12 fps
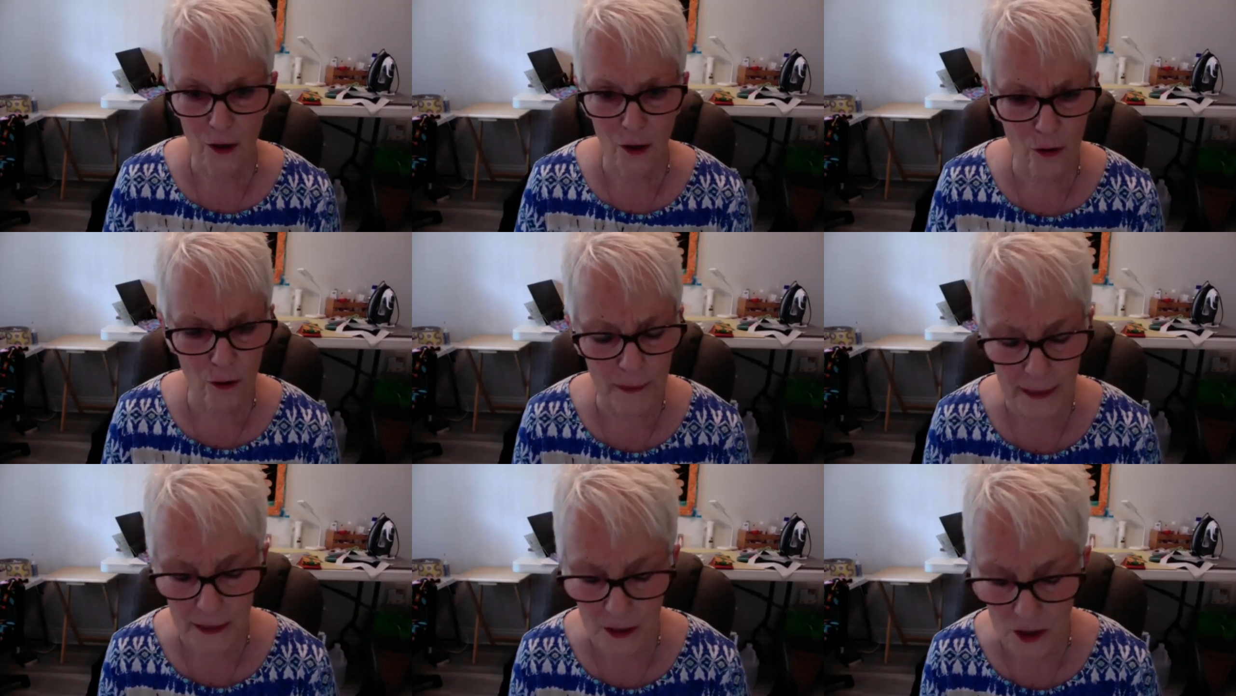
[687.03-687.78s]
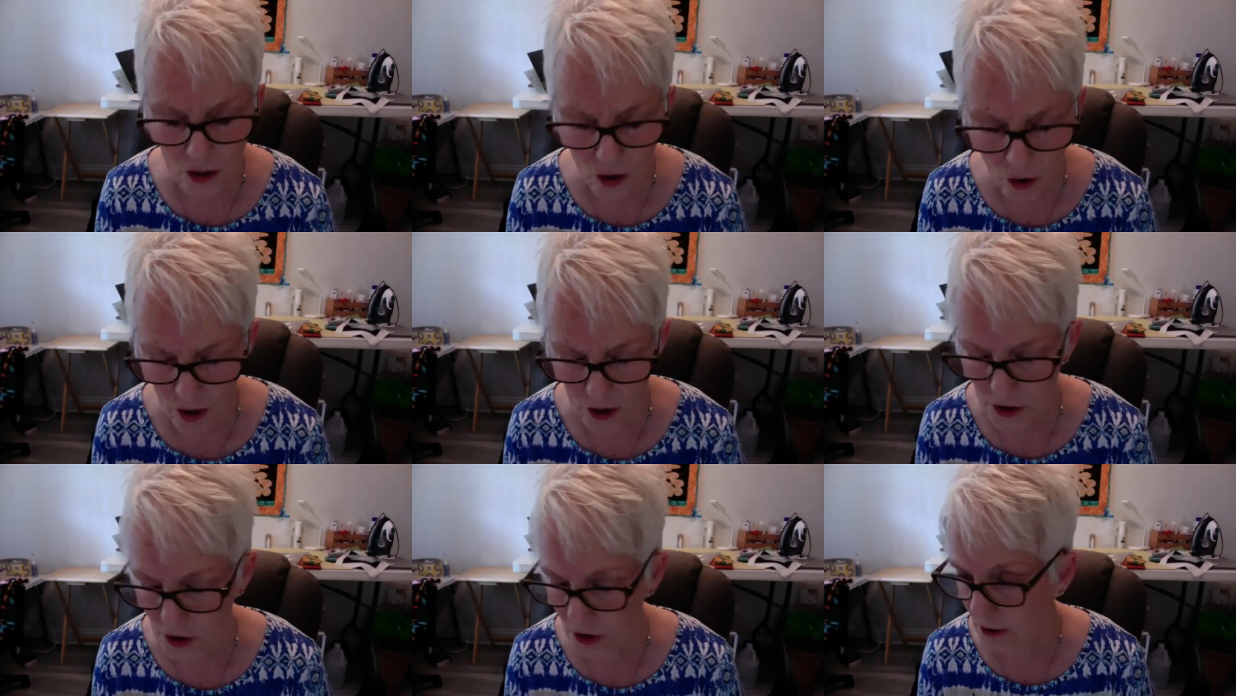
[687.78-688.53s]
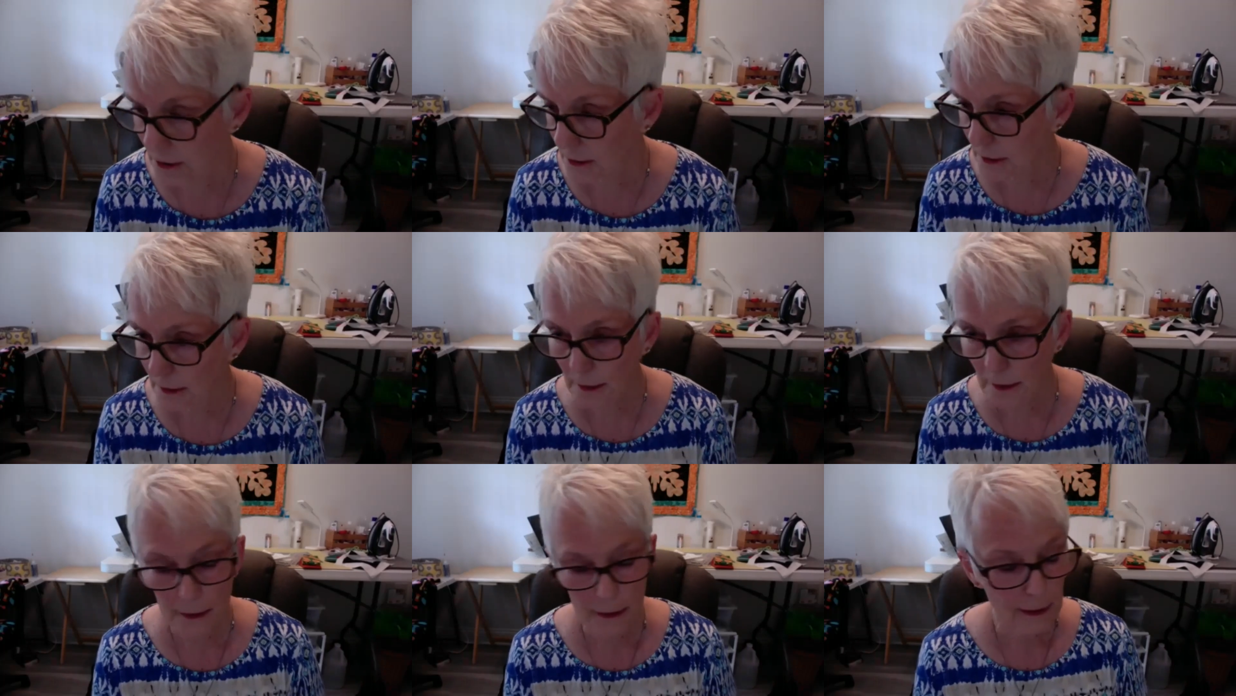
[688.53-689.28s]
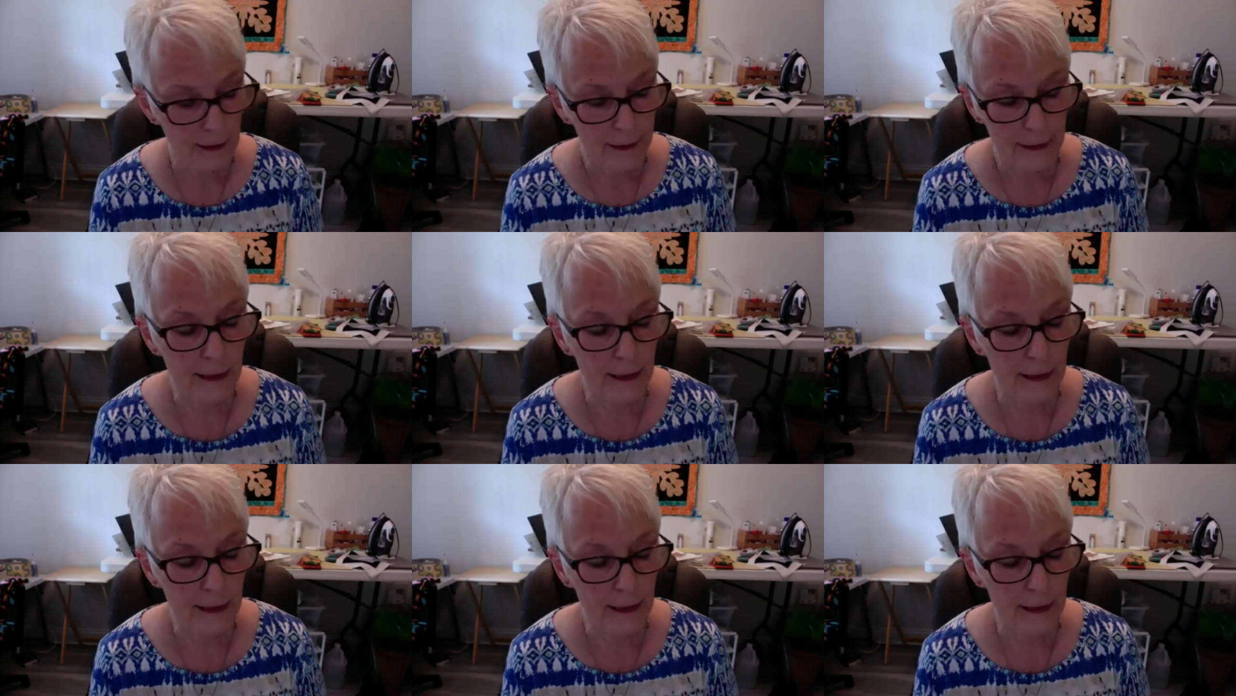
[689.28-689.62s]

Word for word: oh, there. Gosh, yeah.